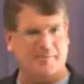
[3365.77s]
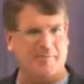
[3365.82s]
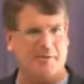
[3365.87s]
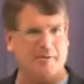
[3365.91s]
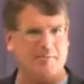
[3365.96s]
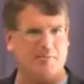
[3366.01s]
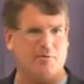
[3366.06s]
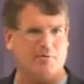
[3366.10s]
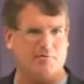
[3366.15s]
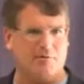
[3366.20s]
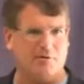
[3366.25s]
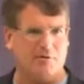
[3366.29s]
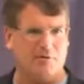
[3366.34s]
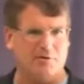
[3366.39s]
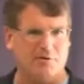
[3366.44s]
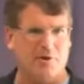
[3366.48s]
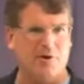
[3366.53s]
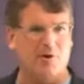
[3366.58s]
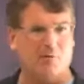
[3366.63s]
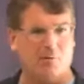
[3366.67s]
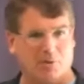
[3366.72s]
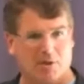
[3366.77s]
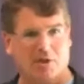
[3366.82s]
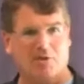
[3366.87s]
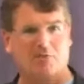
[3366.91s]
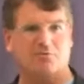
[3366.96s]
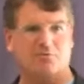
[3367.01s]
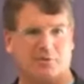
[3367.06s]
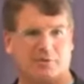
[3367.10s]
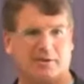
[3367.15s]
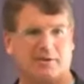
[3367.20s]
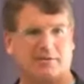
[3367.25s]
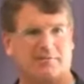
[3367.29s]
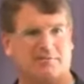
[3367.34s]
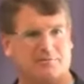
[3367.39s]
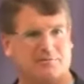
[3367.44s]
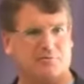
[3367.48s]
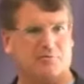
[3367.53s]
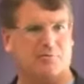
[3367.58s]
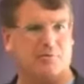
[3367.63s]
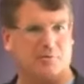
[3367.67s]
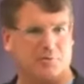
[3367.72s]
people who voted no will also get
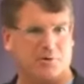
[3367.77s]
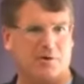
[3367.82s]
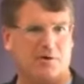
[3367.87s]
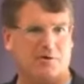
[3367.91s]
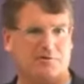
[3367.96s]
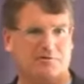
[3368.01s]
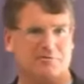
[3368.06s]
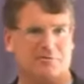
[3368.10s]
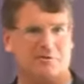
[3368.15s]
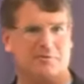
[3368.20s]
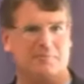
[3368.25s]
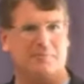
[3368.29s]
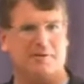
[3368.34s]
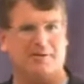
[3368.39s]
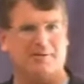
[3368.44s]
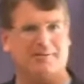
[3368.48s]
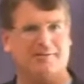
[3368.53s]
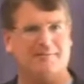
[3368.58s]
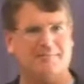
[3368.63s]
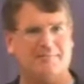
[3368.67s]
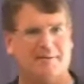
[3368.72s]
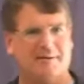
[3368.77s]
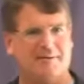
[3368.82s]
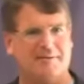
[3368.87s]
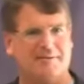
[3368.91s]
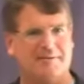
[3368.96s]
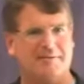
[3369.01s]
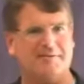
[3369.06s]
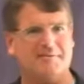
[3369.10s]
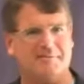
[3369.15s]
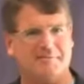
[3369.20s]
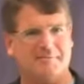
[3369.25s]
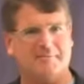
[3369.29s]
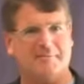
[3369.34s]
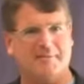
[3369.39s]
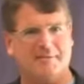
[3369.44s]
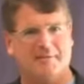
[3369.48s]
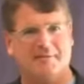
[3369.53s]
screwed also by this.